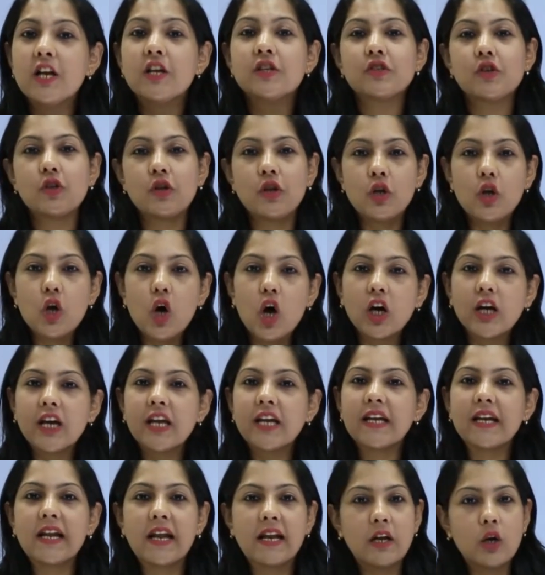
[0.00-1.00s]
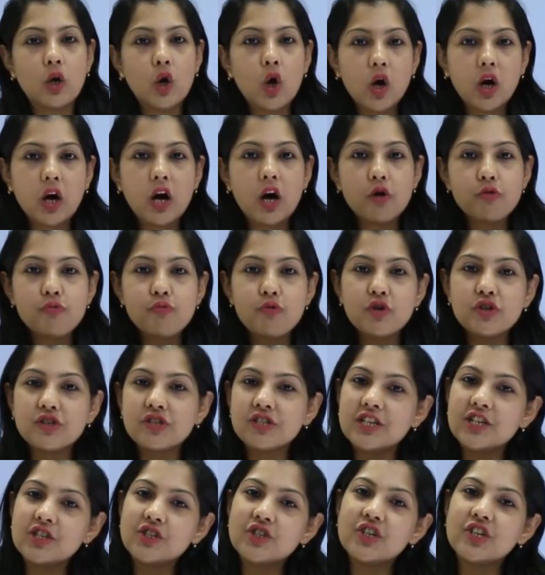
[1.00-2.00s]
So log in and log out
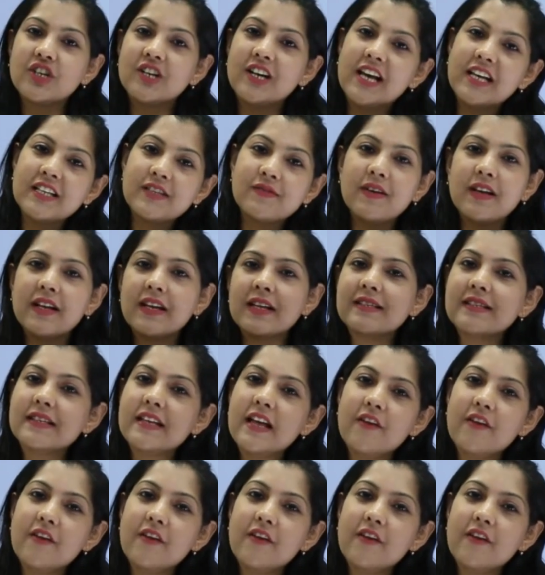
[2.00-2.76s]
procedure as well as